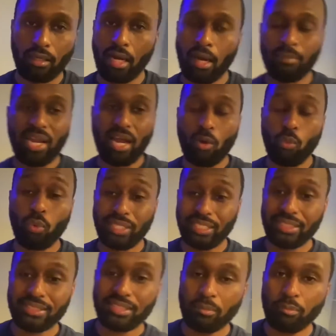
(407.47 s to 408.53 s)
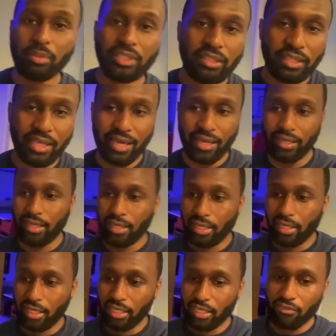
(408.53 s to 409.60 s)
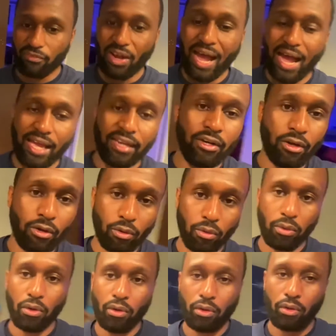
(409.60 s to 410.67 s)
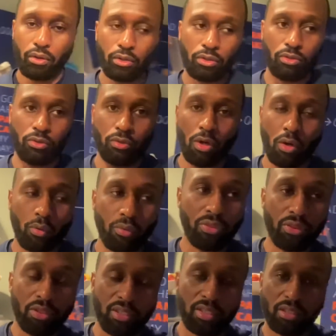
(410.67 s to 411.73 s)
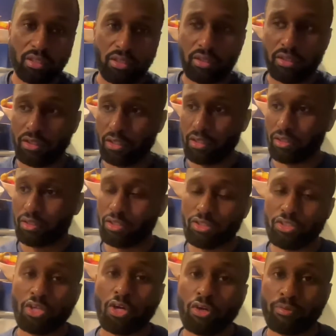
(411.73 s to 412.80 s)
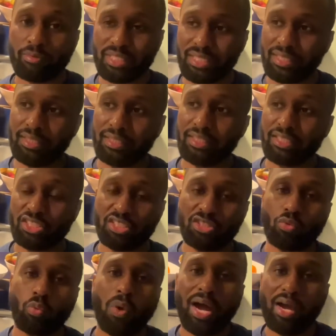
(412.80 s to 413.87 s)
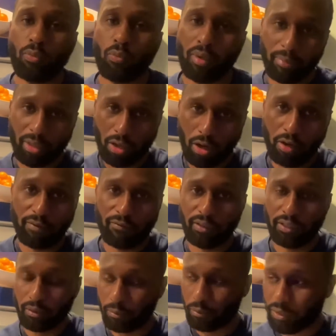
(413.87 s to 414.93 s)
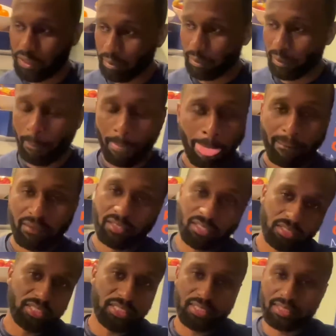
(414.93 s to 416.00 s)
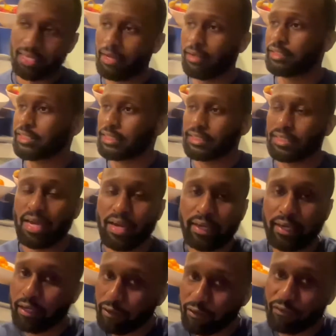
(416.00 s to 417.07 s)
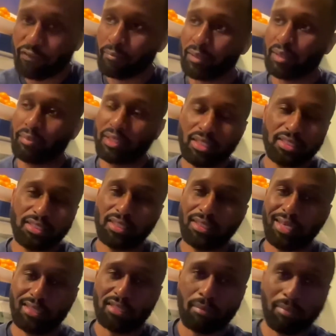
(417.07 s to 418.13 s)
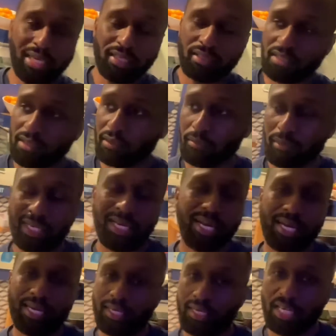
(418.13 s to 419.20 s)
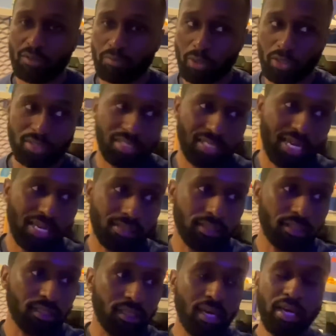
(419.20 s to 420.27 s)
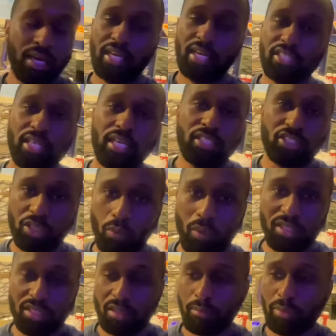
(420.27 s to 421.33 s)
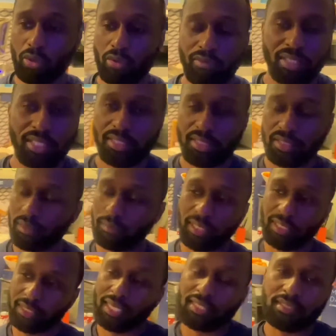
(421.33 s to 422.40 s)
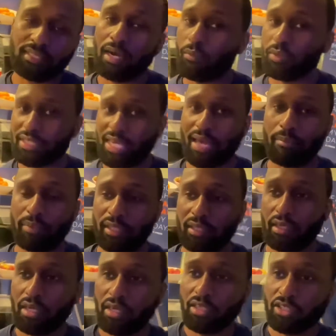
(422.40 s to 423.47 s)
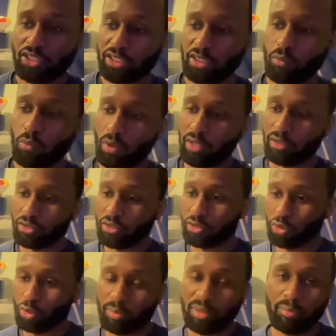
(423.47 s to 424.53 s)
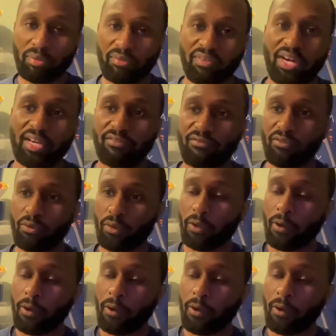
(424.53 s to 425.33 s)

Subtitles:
not willing to be that if I know, you know, the terms and conditions why women are available to me. She's not here for me because she thinks I'm handsome and I got a nice personality and she wants to build a relationship. Like, that's not what's happening. She wants to be provided for.